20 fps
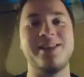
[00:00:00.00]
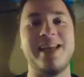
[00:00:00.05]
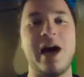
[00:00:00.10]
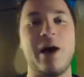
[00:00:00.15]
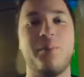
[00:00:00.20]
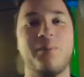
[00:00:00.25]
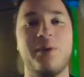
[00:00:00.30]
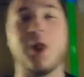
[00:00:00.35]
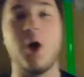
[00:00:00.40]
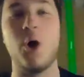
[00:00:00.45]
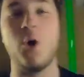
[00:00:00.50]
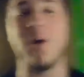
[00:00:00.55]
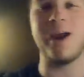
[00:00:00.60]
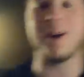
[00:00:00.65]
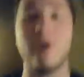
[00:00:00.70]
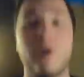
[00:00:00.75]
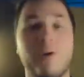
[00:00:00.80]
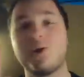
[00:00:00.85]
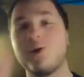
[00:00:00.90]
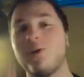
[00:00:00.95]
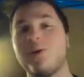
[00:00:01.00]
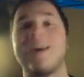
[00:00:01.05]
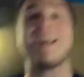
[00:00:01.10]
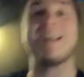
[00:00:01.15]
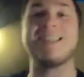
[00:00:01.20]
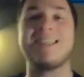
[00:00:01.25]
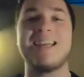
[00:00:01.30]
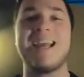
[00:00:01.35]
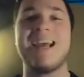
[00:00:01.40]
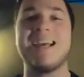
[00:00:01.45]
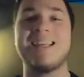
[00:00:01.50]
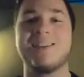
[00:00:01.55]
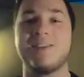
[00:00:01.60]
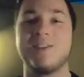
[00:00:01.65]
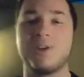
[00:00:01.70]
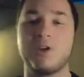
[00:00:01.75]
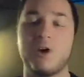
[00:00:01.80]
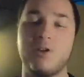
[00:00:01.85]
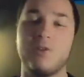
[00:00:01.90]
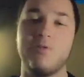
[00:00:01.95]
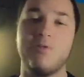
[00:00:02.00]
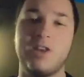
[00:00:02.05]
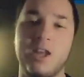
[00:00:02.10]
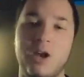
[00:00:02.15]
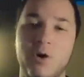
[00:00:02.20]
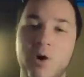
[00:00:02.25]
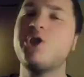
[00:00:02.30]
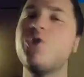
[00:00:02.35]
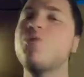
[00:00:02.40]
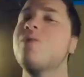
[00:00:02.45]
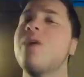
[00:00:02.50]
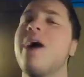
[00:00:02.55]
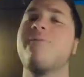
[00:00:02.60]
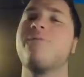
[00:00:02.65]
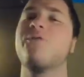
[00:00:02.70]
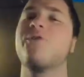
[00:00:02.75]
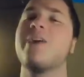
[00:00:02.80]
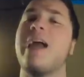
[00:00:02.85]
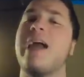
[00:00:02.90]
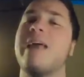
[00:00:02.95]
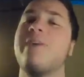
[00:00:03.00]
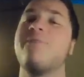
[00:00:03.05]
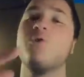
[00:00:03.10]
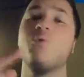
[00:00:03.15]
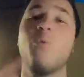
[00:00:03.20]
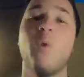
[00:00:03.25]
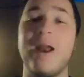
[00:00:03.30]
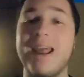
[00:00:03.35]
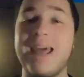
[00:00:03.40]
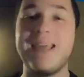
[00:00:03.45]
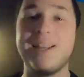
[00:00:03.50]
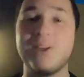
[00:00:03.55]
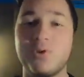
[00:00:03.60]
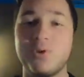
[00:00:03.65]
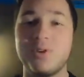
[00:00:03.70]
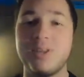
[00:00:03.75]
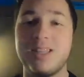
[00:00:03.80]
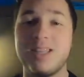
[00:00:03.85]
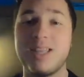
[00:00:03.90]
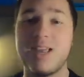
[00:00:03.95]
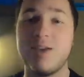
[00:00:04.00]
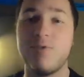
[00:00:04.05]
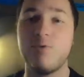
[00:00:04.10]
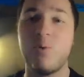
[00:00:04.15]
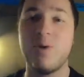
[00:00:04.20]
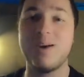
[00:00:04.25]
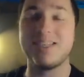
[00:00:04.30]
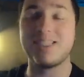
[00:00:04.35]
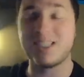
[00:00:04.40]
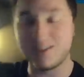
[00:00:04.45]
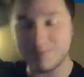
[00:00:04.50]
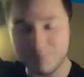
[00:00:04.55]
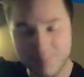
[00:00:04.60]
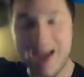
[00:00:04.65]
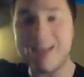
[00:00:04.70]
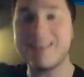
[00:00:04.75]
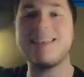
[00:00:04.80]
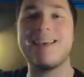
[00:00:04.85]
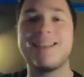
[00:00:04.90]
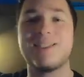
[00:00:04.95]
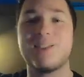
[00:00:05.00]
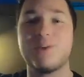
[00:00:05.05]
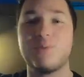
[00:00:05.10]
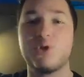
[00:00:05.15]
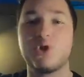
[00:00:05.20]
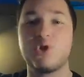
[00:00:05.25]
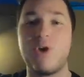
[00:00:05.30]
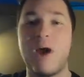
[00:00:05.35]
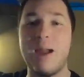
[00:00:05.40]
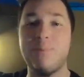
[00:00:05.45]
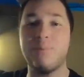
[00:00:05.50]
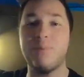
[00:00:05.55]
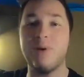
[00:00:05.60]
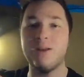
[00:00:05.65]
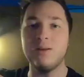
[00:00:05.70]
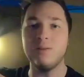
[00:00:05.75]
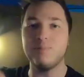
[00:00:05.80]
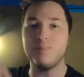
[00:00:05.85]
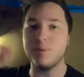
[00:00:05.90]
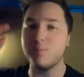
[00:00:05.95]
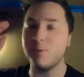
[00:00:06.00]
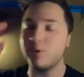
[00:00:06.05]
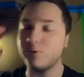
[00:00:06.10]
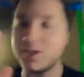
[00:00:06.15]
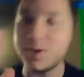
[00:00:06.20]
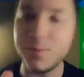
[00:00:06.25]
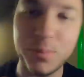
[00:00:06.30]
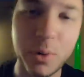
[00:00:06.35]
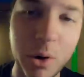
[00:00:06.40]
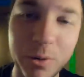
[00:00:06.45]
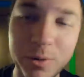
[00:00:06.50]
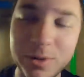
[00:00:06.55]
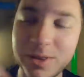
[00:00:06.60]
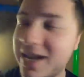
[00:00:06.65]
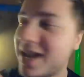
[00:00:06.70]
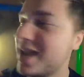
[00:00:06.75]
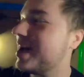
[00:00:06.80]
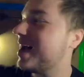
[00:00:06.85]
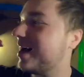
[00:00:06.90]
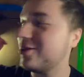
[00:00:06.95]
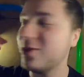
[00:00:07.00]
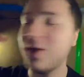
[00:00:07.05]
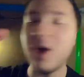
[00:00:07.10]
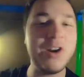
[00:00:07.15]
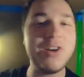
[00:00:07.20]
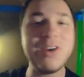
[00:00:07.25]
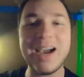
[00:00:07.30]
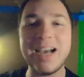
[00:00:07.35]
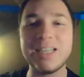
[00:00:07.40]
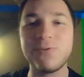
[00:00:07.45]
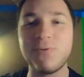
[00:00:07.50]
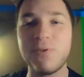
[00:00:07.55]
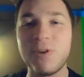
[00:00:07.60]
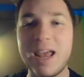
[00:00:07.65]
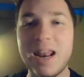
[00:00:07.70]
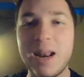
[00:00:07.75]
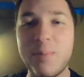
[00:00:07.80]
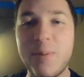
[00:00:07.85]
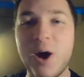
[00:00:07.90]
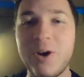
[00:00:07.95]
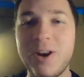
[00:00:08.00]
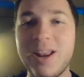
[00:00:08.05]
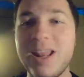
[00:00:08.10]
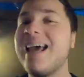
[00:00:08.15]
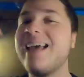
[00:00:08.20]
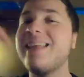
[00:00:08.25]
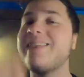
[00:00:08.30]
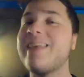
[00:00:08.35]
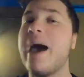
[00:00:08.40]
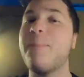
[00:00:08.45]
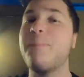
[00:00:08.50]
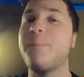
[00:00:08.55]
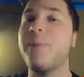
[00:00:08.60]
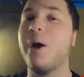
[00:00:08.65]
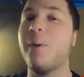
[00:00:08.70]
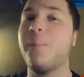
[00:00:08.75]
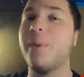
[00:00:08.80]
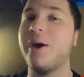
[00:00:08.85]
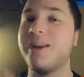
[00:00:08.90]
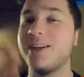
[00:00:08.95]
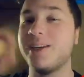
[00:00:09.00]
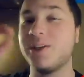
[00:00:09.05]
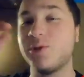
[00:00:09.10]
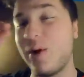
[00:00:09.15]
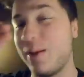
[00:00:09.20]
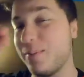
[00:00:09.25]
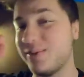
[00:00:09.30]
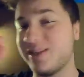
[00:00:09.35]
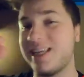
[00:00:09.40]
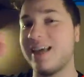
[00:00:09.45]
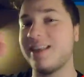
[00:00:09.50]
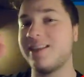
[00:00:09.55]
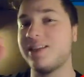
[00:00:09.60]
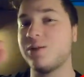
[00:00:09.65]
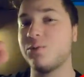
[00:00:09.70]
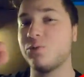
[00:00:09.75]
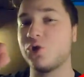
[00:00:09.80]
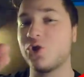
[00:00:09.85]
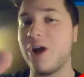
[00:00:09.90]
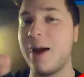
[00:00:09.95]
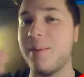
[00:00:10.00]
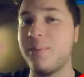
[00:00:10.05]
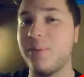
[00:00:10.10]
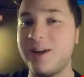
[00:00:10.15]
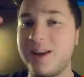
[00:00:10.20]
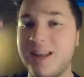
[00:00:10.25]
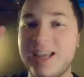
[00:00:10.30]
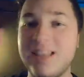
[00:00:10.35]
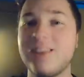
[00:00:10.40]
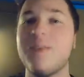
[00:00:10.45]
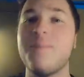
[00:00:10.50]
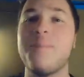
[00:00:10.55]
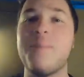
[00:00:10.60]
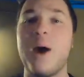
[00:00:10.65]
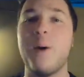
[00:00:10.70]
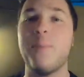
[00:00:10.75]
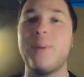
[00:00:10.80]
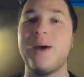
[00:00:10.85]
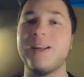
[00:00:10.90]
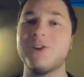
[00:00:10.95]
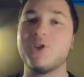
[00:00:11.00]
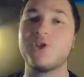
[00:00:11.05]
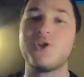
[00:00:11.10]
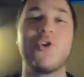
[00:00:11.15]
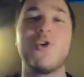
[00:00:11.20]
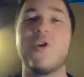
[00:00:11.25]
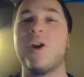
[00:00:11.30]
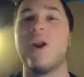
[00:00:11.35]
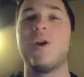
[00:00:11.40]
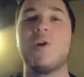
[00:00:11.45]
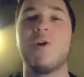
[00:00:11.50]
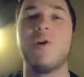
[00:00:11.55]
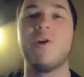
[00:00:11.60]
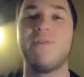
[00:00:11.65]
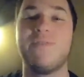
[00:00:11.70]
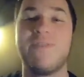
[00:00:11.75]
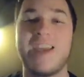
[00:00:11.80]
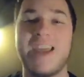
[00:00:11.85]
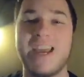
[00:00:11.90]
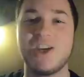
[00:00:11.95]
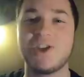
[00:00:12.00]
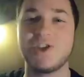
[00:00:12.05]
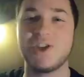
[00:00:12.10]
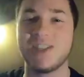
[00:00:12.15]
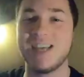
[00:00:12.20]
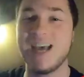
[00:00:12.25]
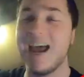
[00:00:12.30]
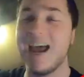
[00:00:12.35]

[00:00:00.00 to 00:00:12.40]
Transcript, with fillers: down below. And also, like I said, guys, at the start of the video, do not forget, if you want to enter into the giveaway, smack that subscribe button. But most importantly, a lot of you guys forget about it. Hit that bell button. It's right beside the subscribe button. Hit the bell button, turn on notifications,